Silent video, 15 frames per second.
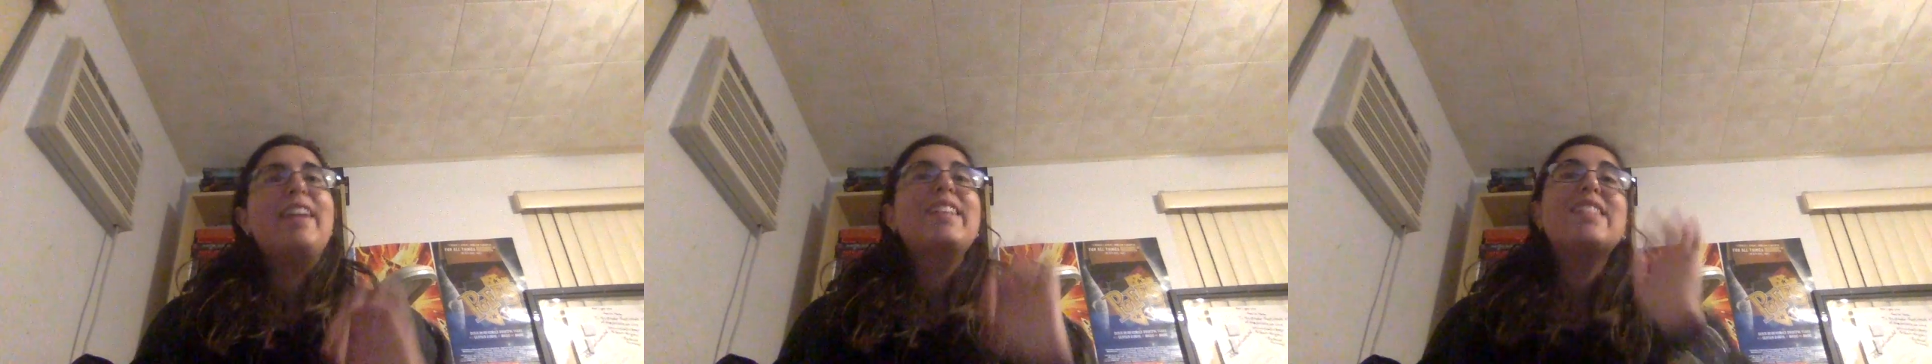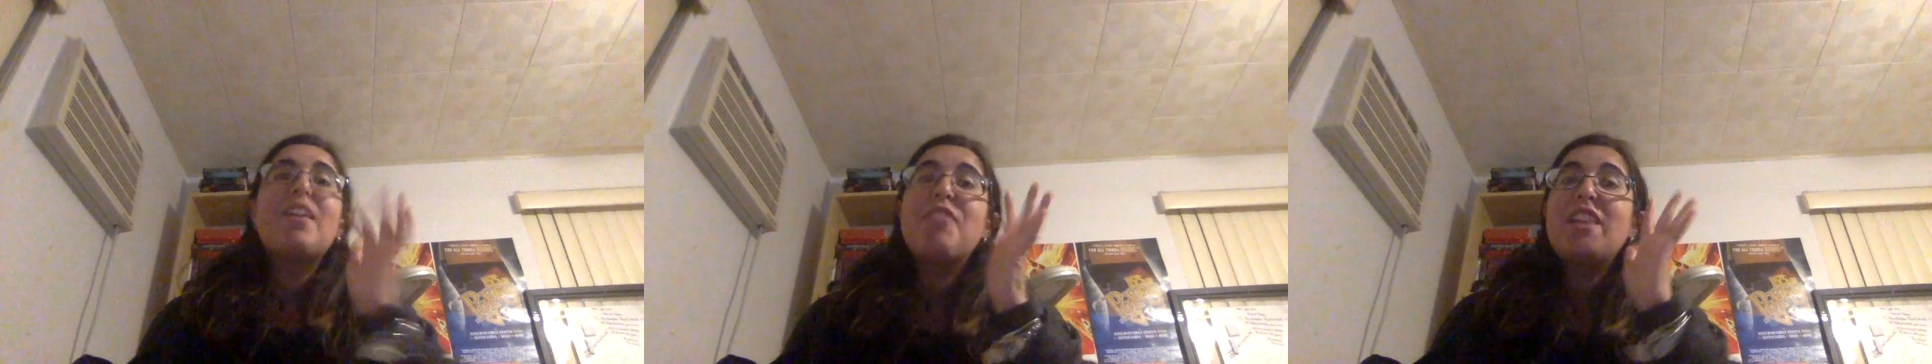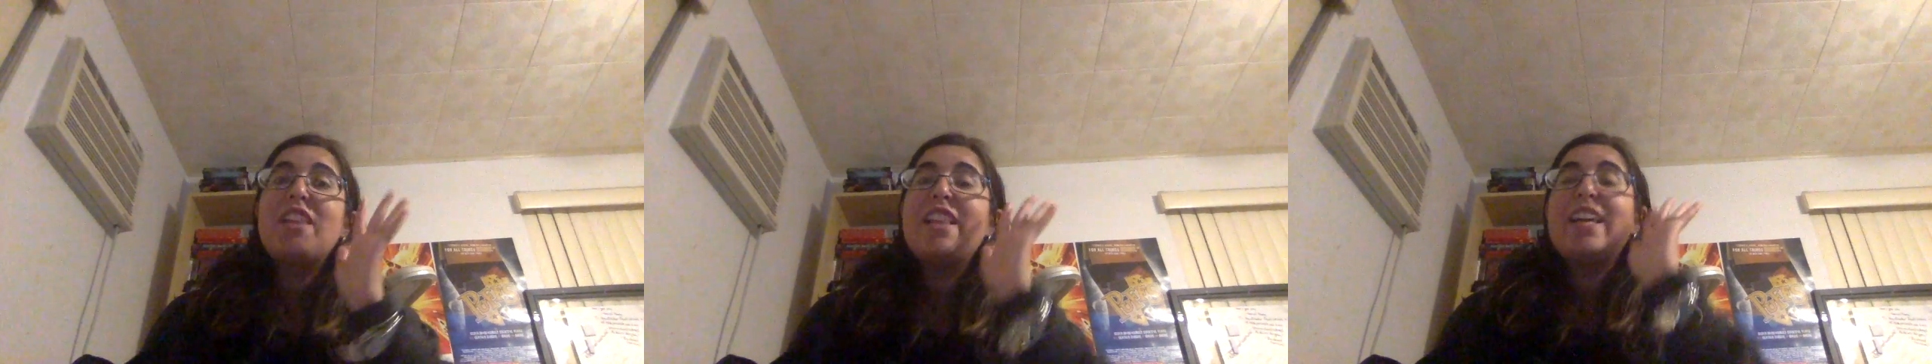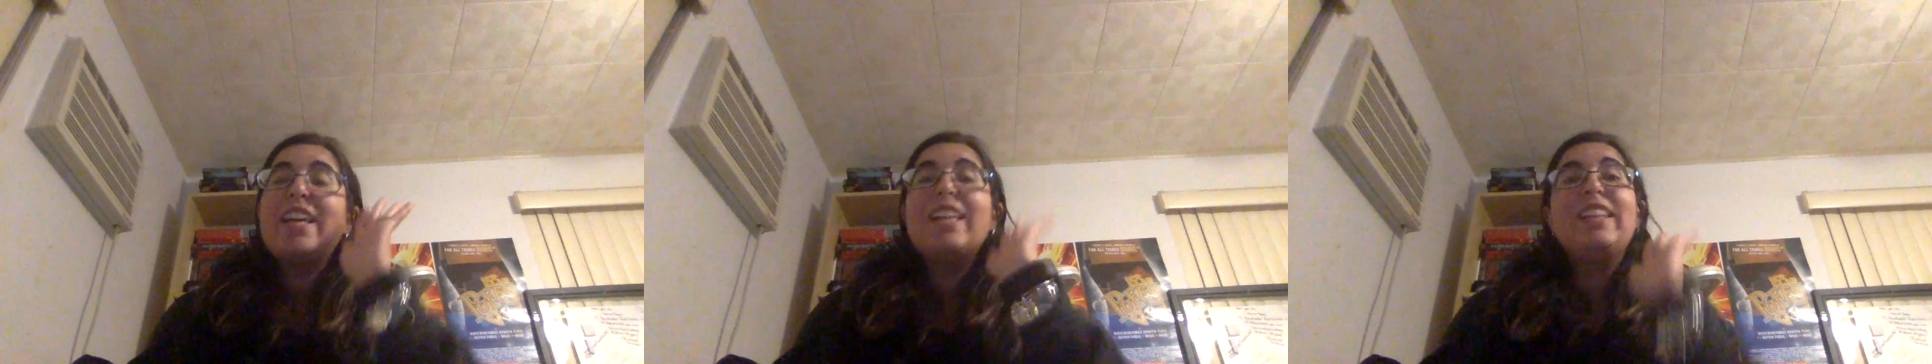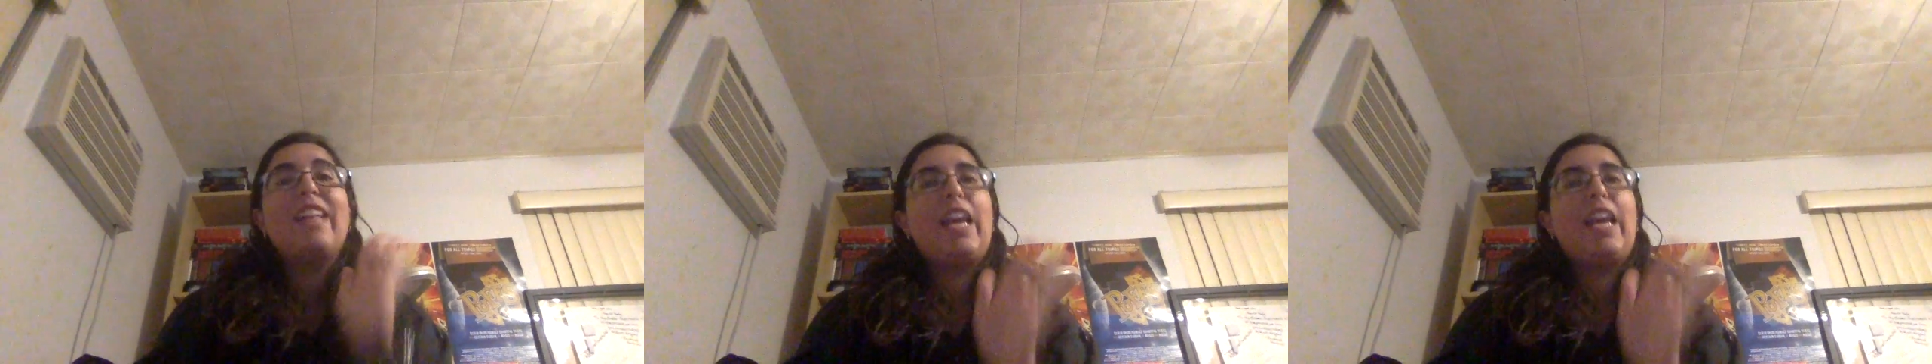Definitely like a
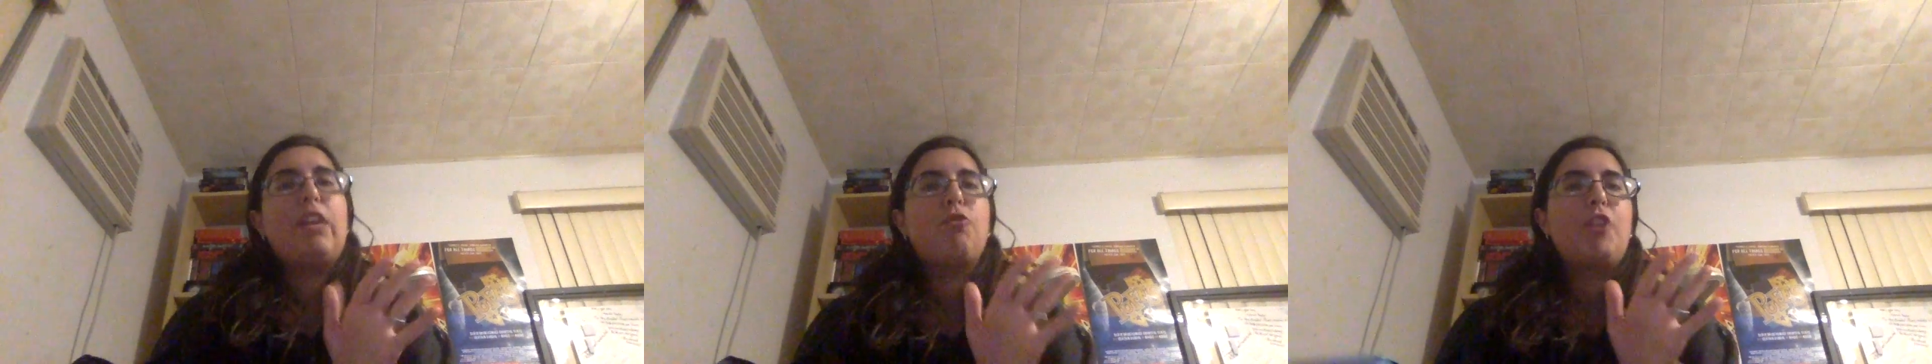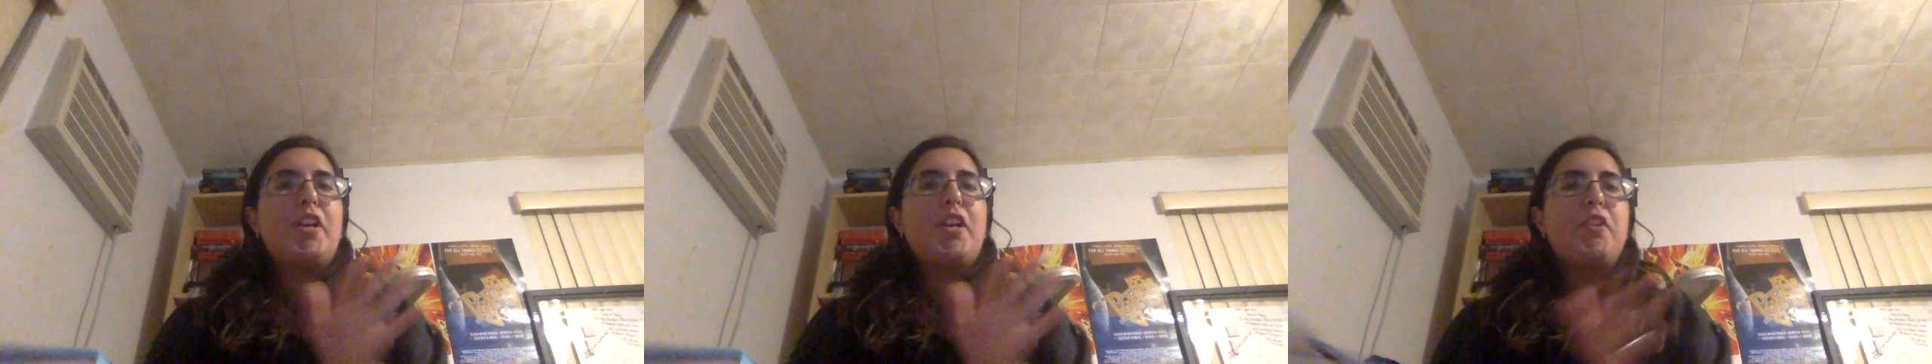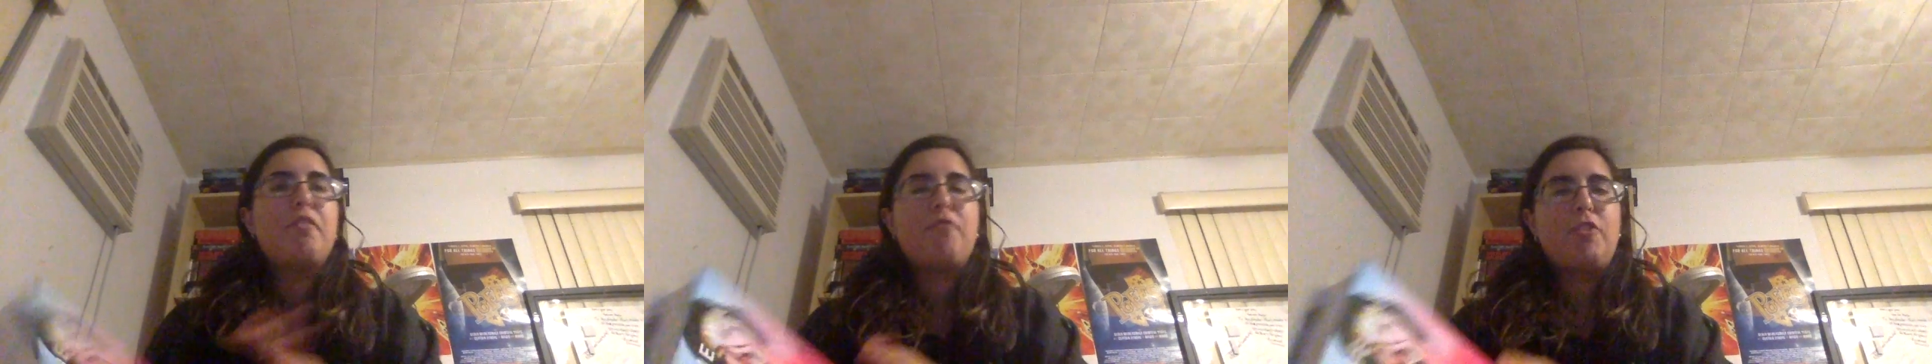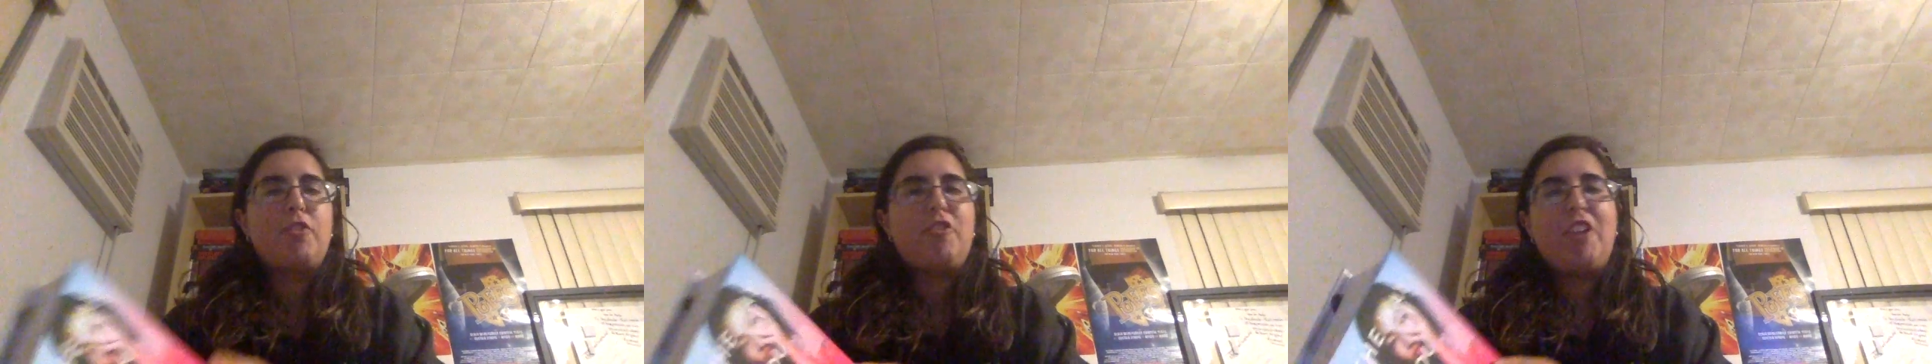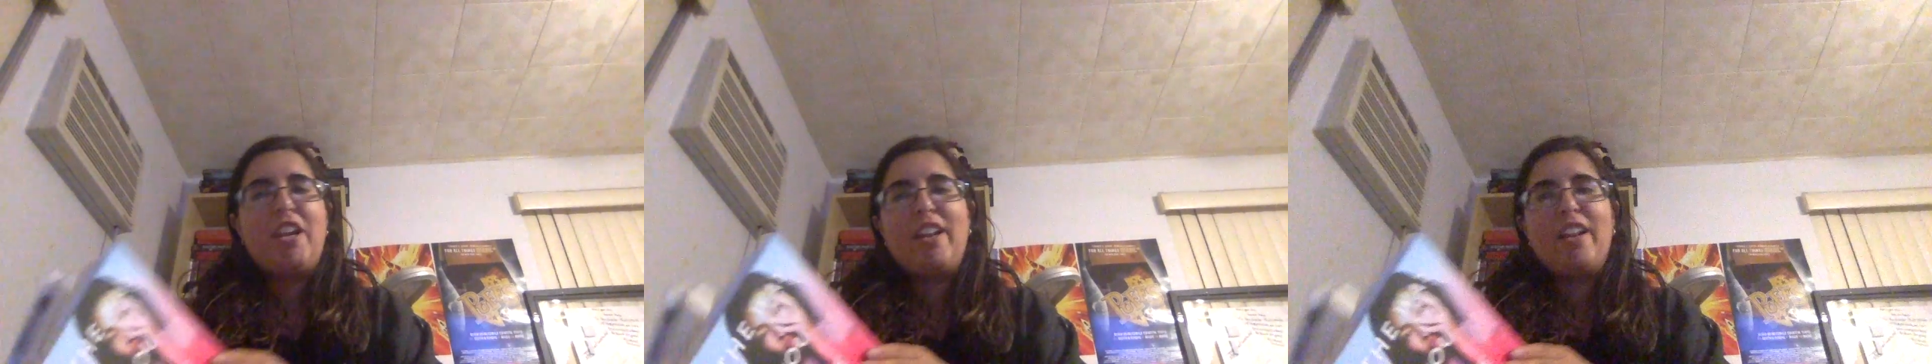light
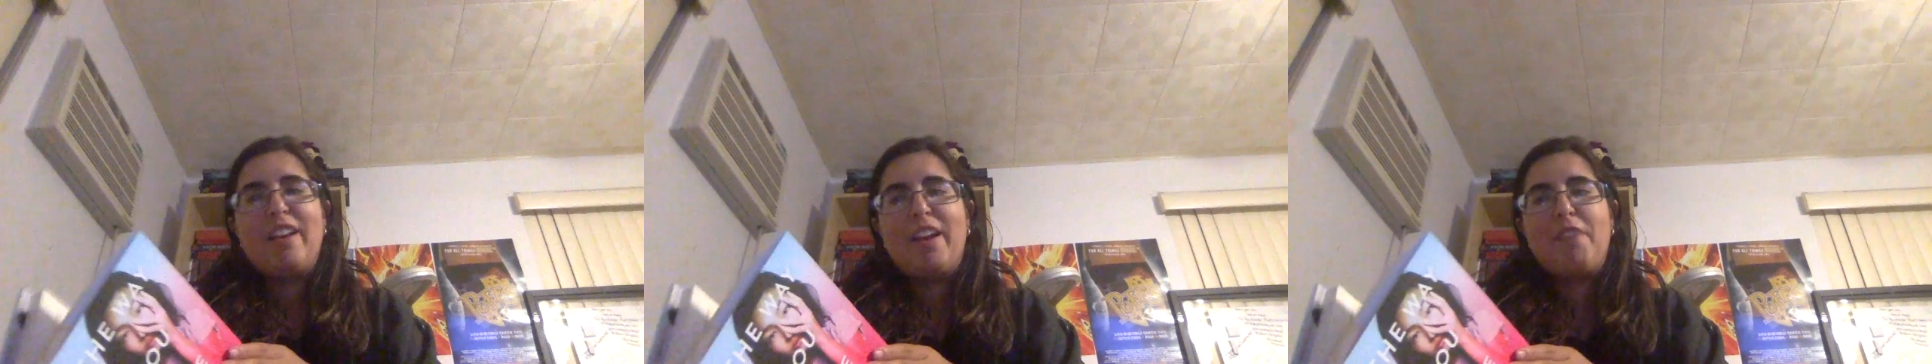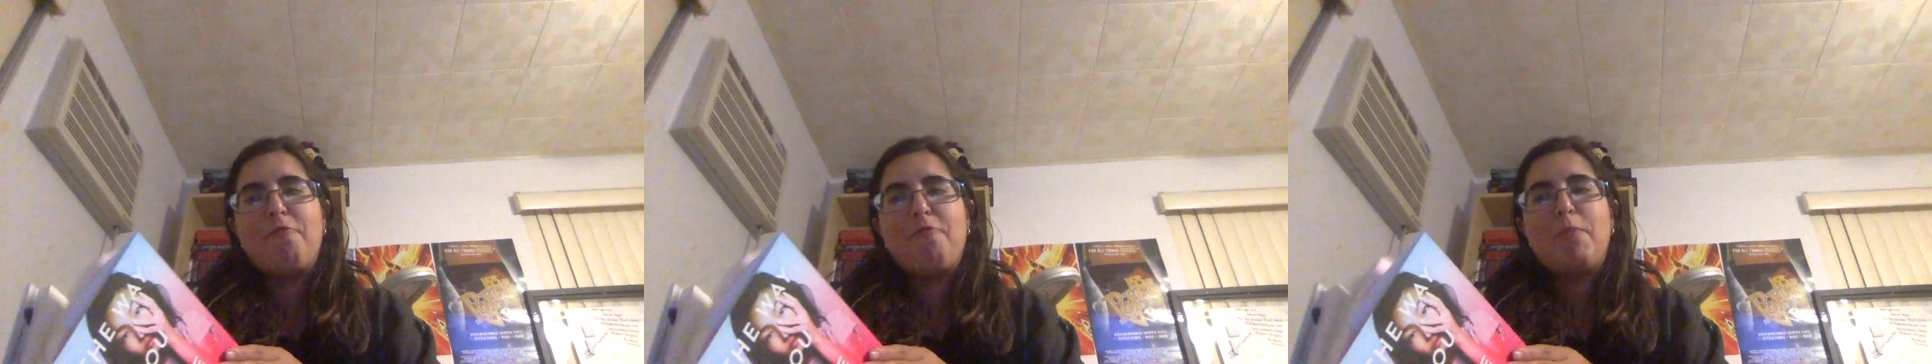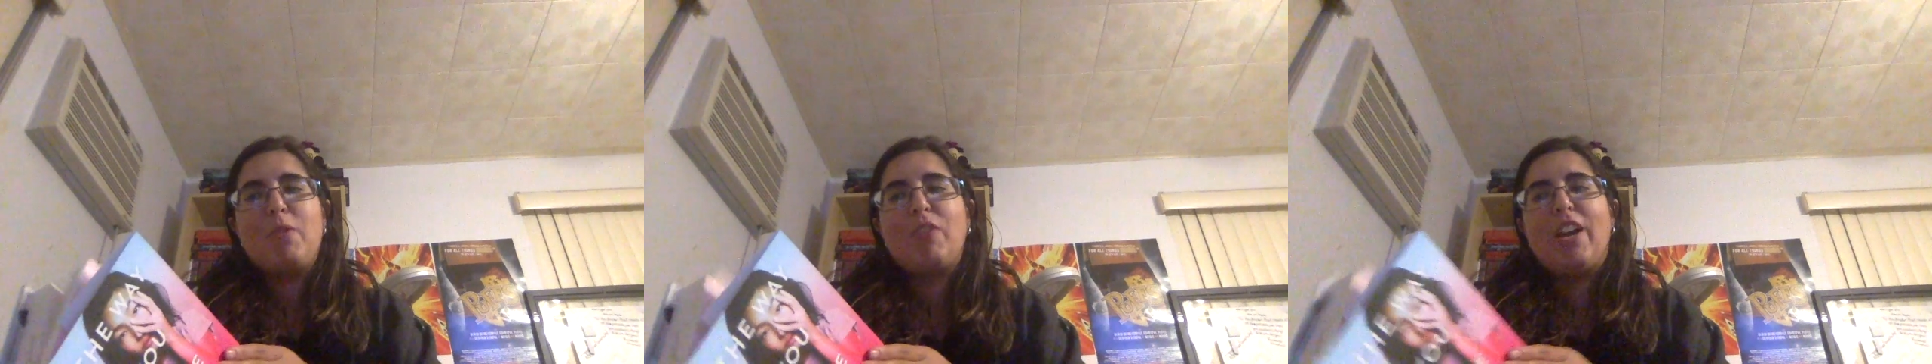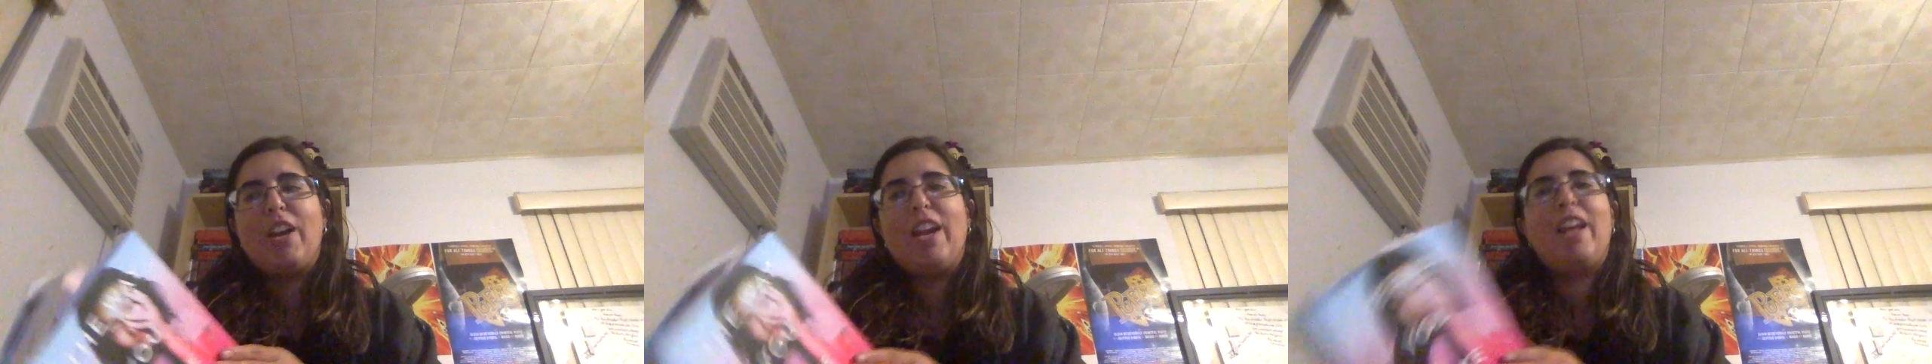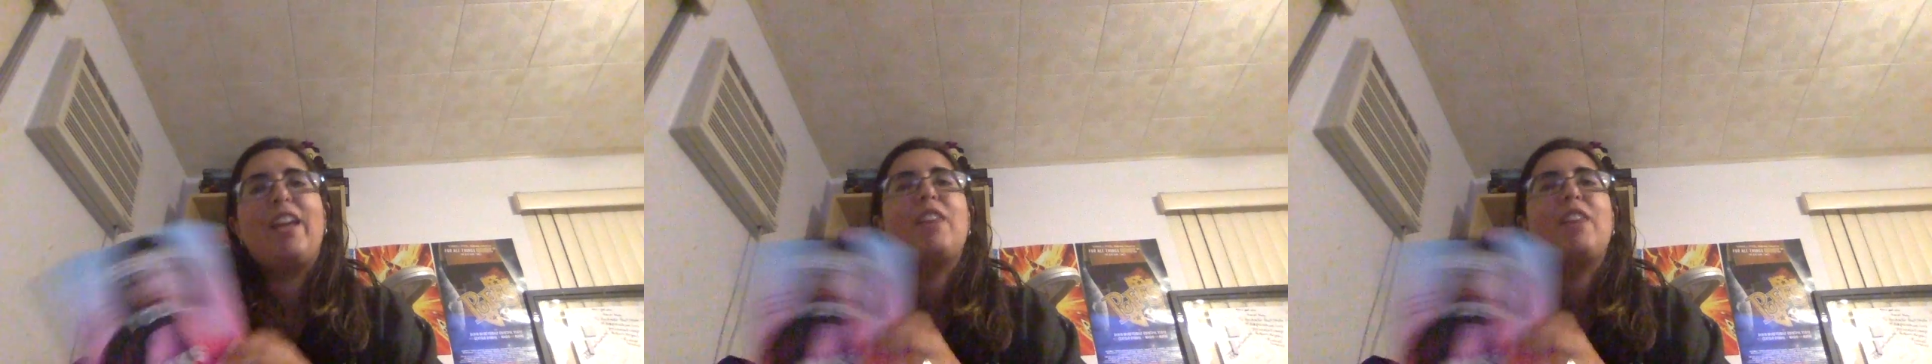read, and I've been reading.